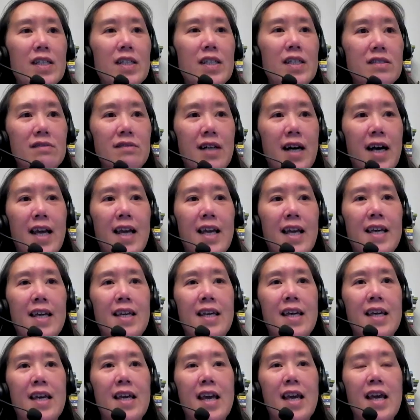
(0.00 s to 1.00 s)
feel
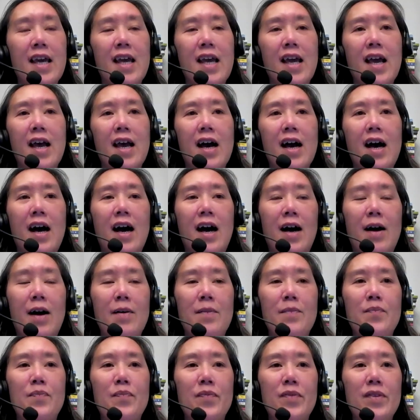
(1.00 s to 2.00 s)
like,
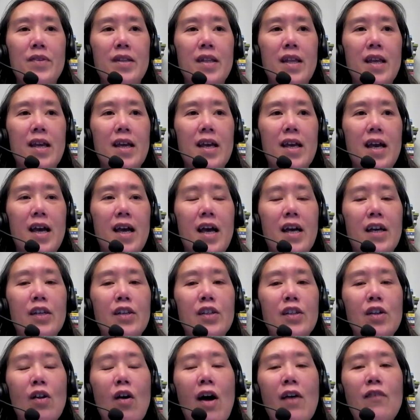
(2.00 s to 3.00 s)
I
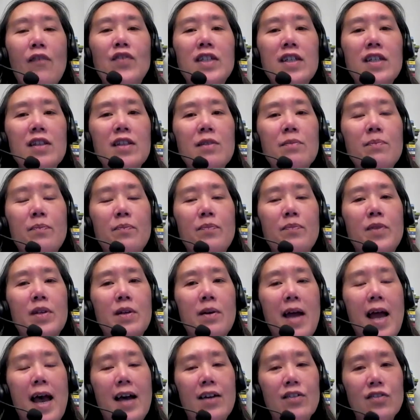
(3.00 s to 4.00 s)
feel like
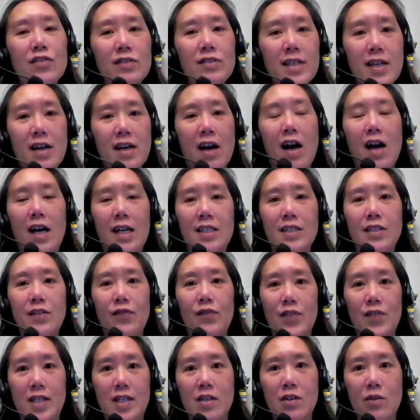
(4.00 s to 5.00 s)
they're actually kind
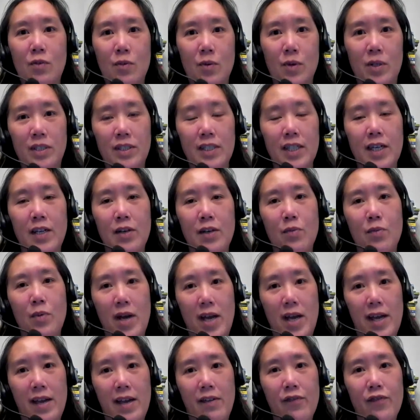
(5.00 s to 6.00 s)
of equal in a
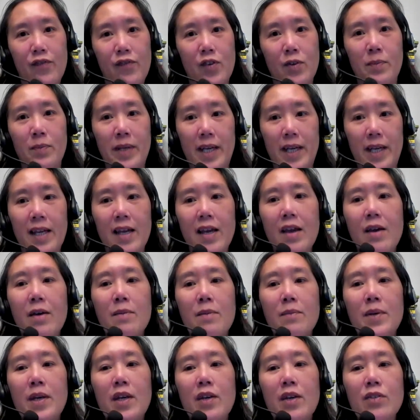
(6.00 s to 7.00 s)
way for me,
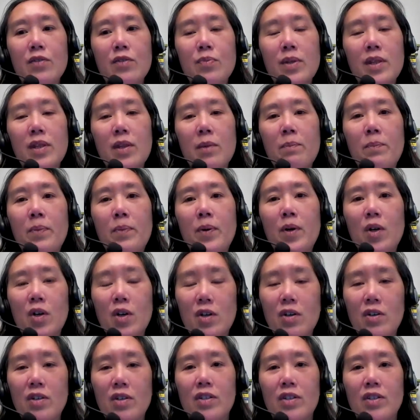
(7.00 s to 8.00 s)
because with the
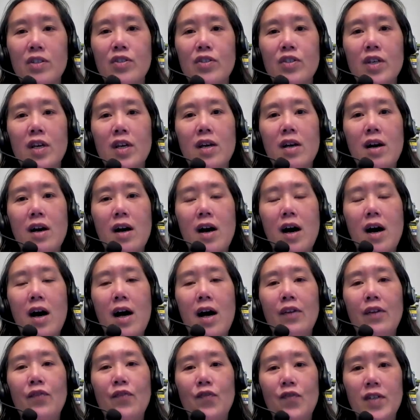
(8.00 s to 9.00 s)
Purge,
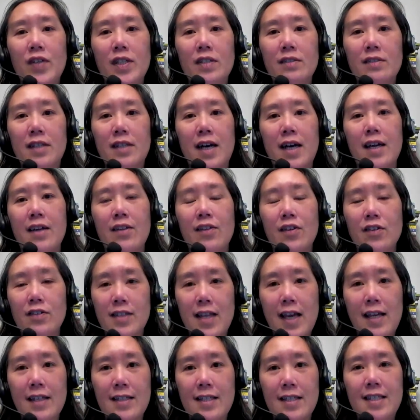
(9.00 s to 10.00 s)
I feel like
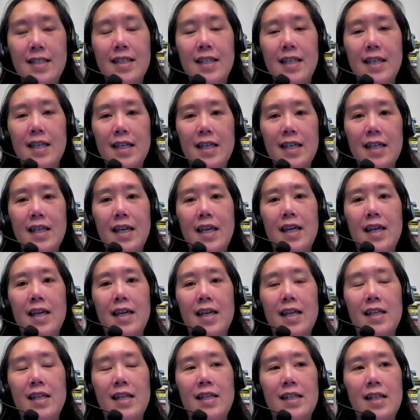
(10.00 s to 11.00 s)
there's that scene
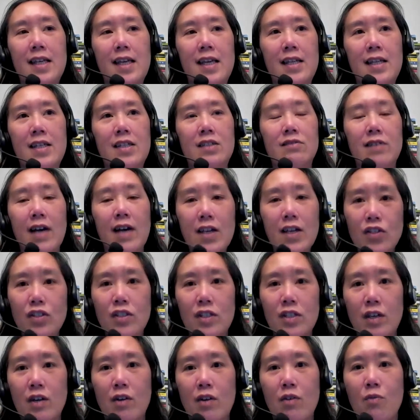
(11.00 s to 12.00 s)
in
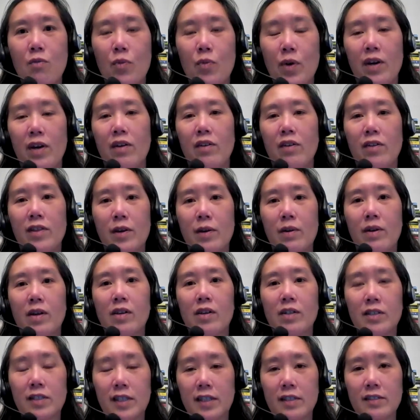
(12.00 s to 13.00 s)
election year where there are
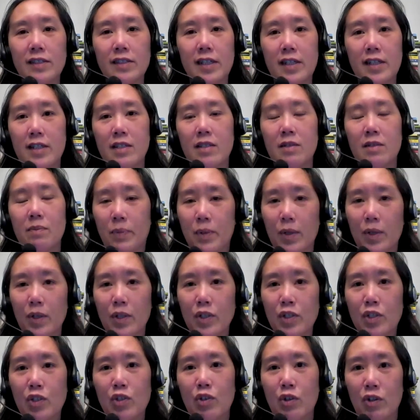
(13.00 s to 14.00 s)
clearly these
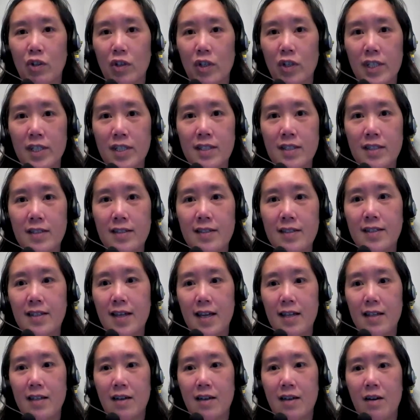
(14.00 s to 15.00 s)
Purge tourists
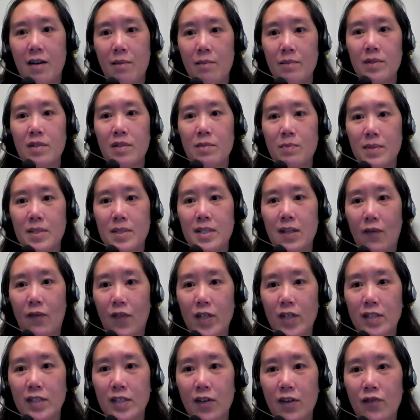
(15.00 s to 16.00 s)
that come
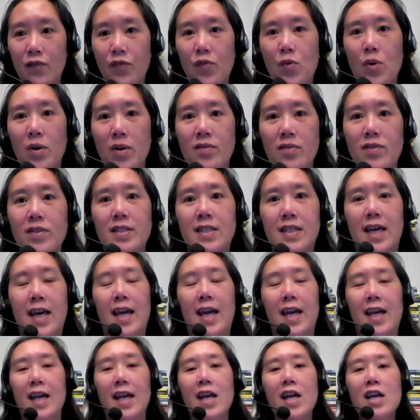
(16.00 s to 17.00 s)
specifically for the
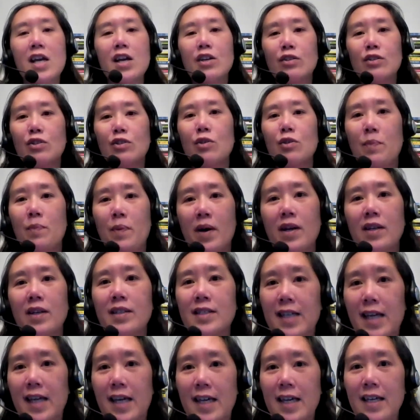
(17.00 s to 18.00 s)
day to
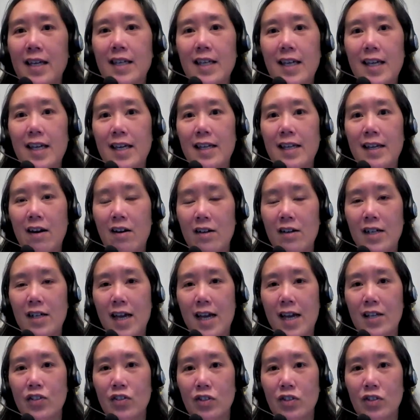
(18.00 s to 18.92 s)
partake in our